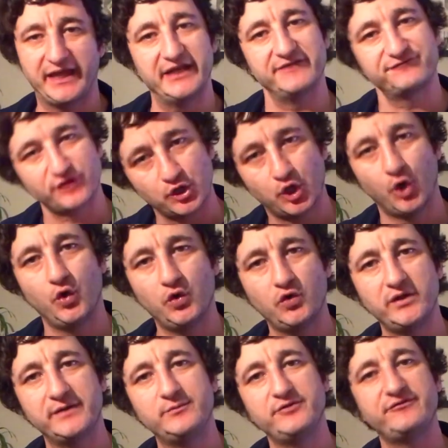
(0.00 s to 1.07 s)
and if the
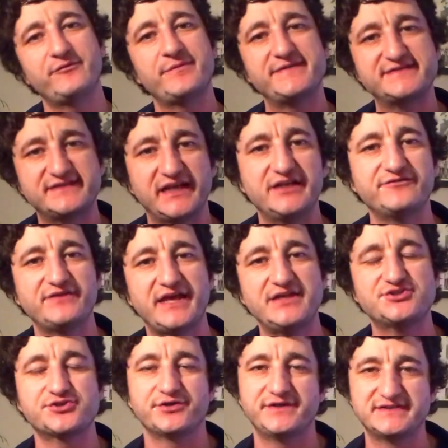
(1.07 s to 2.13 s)
goal in moving in the state of
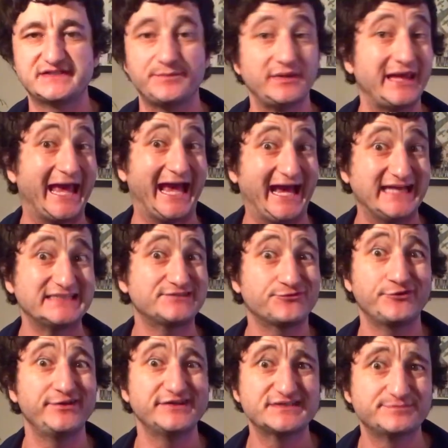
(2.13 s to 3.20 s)
nature is to be as
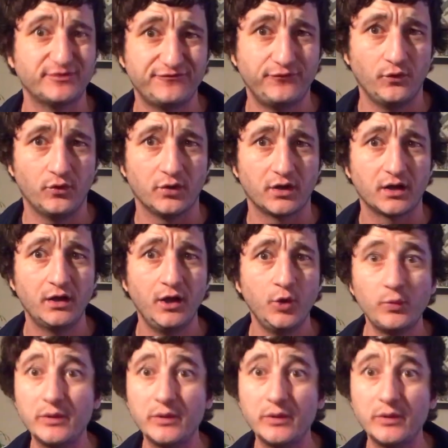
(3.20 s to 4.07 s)
free as before,